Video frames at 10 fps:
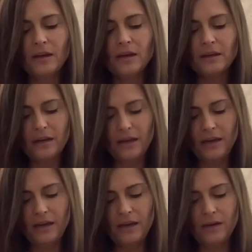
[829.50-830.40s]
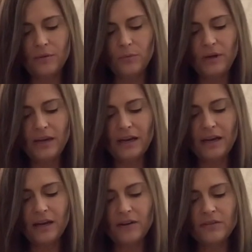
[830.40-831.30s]
Okay, we
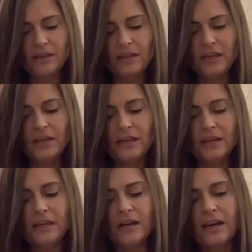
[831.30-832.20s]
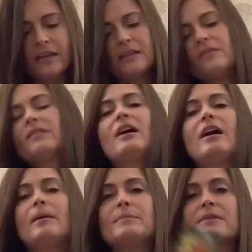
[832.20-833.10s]
have the Knight of
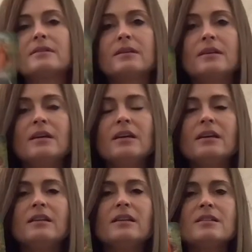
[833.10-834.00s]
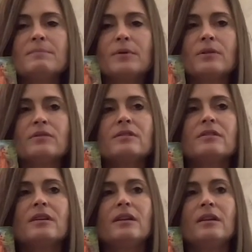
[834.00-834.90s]
Cups. This
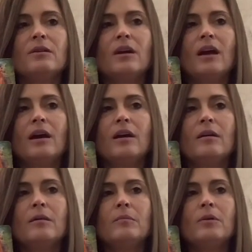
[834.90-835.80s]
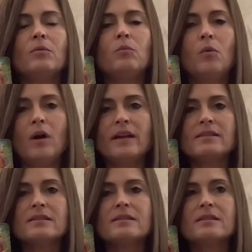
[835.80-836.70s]
person
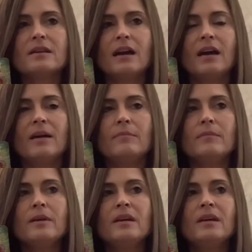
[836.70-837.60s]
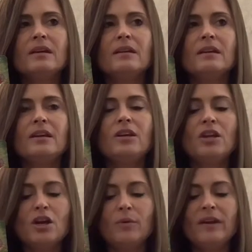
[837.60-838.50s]
wants to,
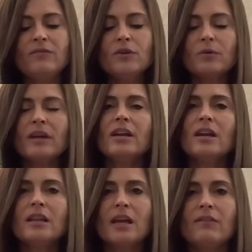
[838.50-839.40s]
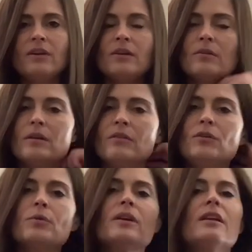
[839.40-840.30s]
you know, if you're in
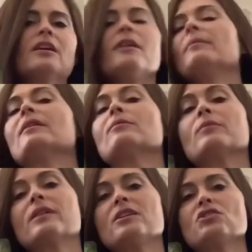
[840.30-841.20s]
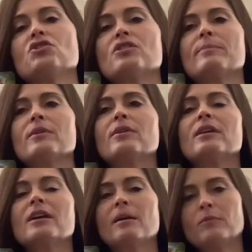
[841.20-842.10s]
a committed relationship, they're going to come